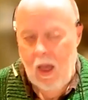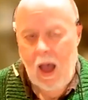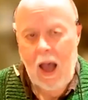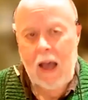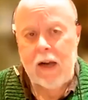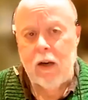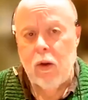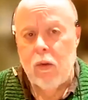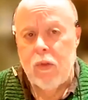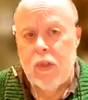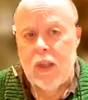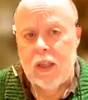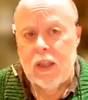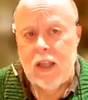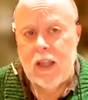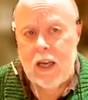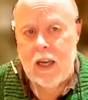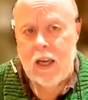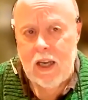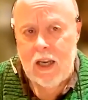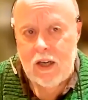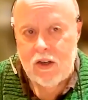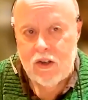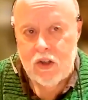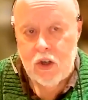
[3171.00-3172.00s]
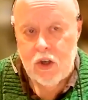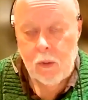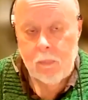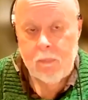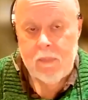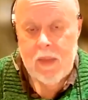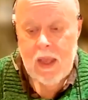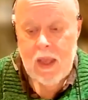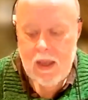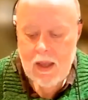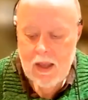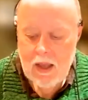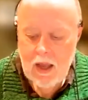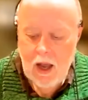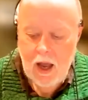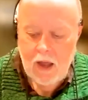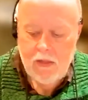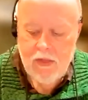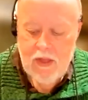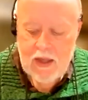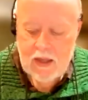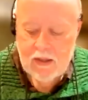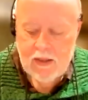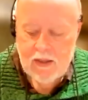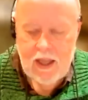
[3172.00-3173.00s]
I don't think they need to. I
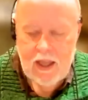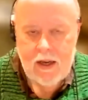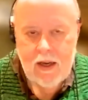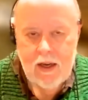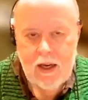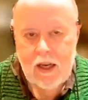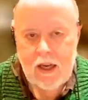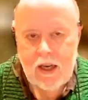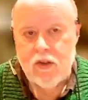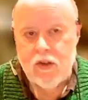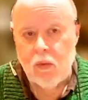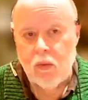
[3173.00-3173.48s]
think they need